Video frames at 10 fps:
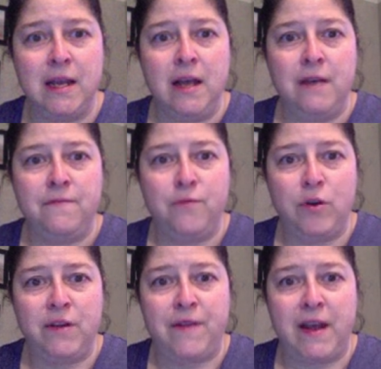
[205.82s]
4 to
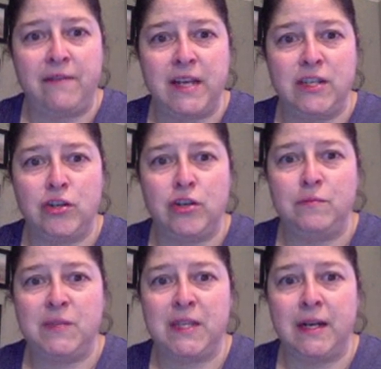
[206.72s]
5 ice
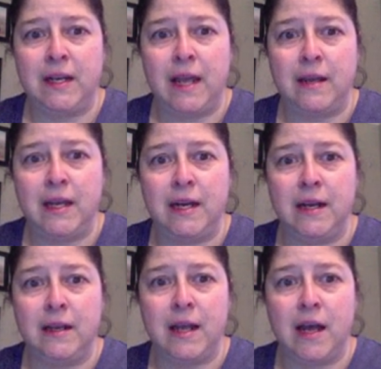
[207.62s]
cubes in
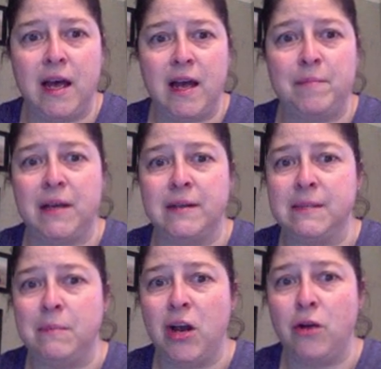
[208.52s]
a cup, a
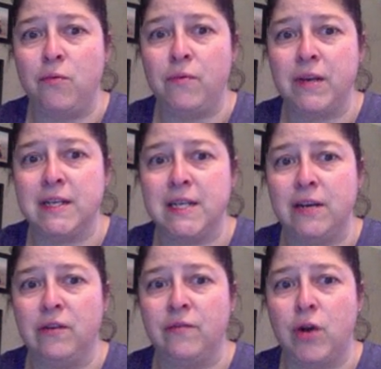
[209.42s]
small
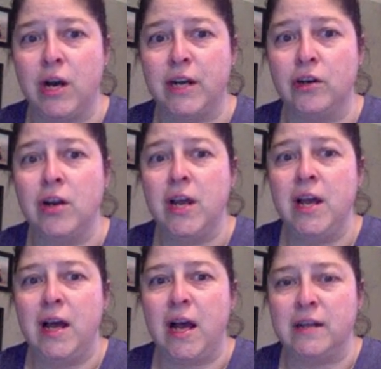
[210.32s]
container of water,
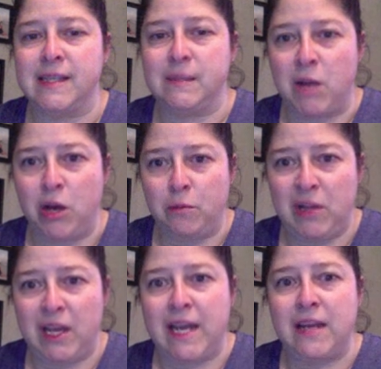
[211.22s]
a small
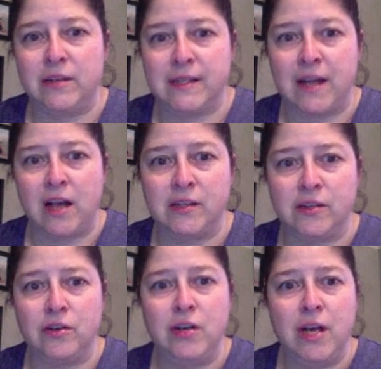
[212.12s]
plate,
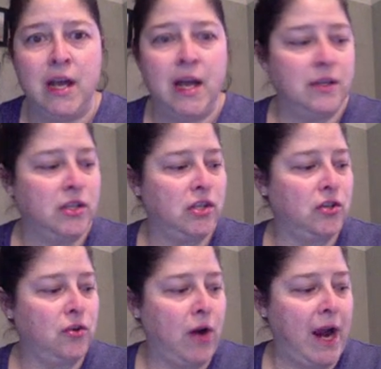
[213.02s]
saucer,
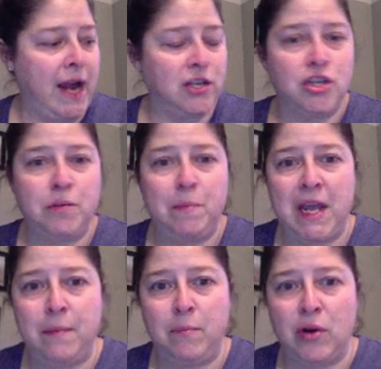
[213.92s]
scratch
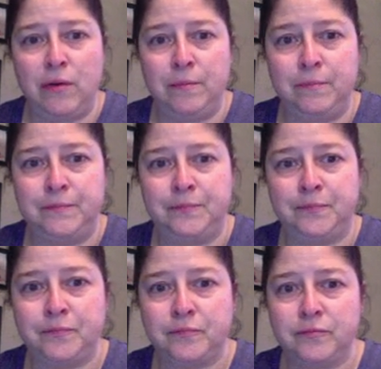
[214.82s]
paper,
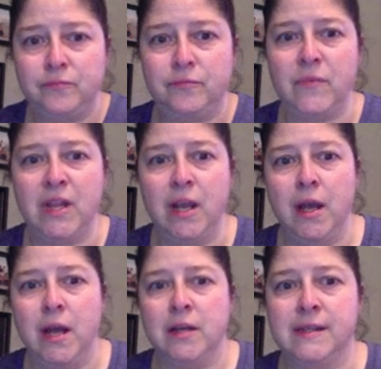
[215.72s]

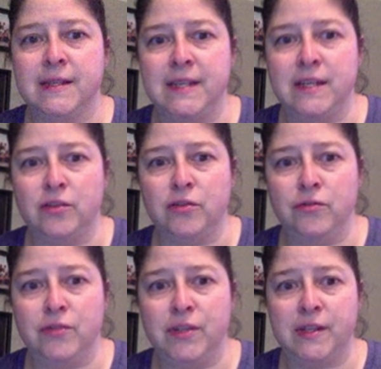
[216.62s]

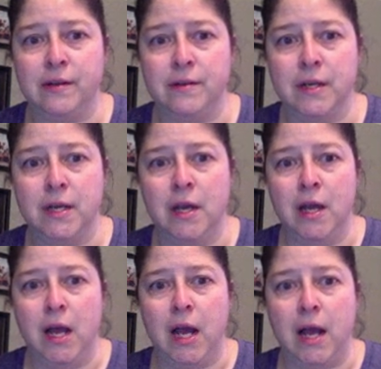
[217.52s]
scissors,
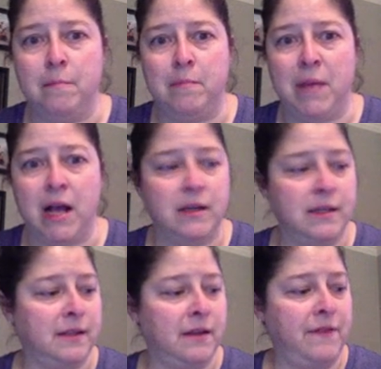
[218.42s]
a box
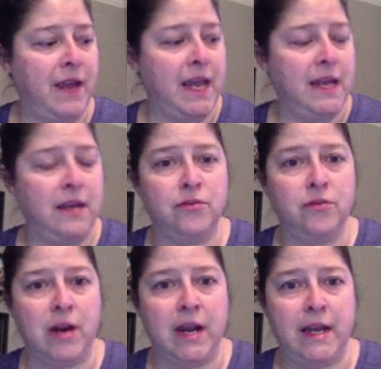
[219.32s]
of 8
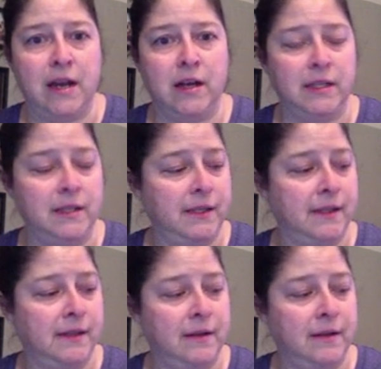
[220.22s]
crayons,